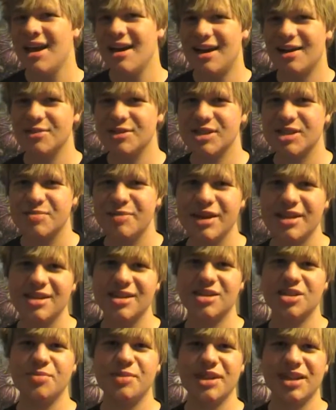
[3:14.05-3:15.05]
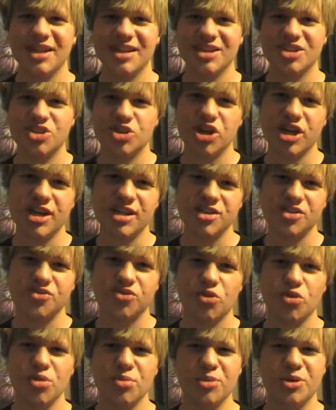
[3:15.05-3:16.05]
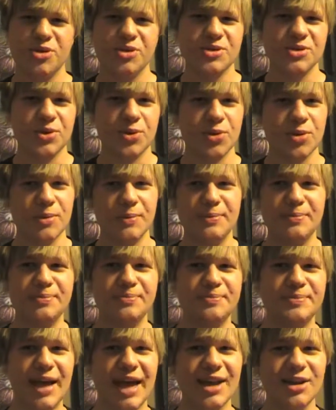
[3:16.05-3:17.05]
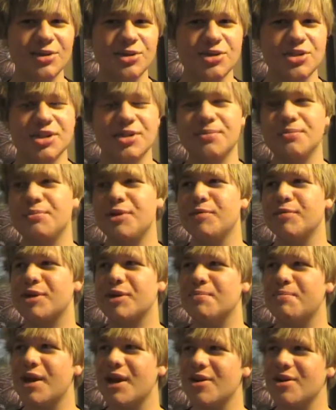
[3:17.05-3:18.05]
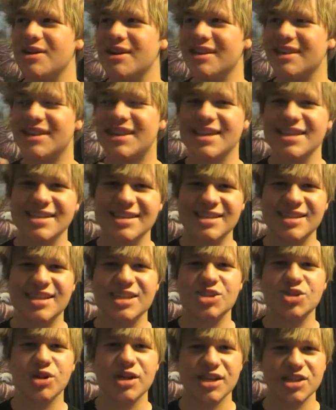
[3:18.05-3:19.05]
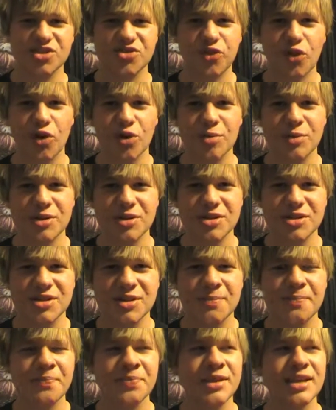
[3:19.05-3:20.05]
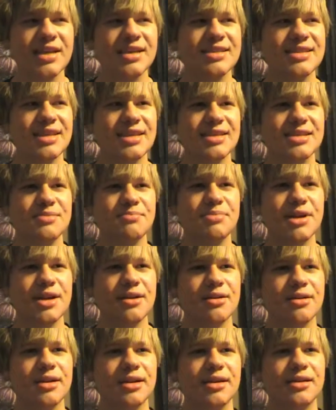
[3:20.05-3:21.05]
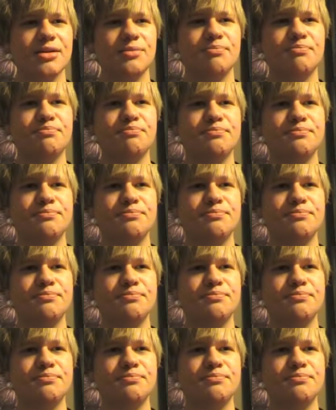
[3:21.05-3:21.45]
I was expecting it to be like Transformers or Battleship, but comparing this to Transformers is like comparing